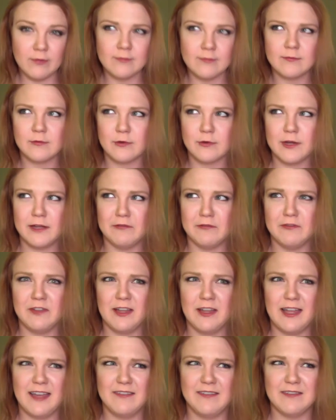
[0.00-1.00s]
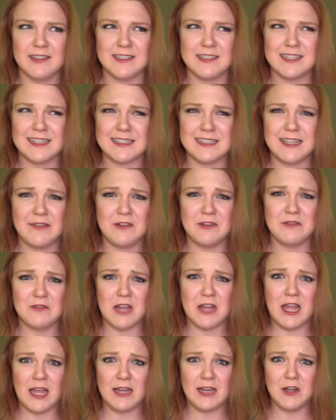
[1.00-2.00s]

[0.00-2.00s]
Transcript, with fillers: 3 of 5. That's like 7 of 9.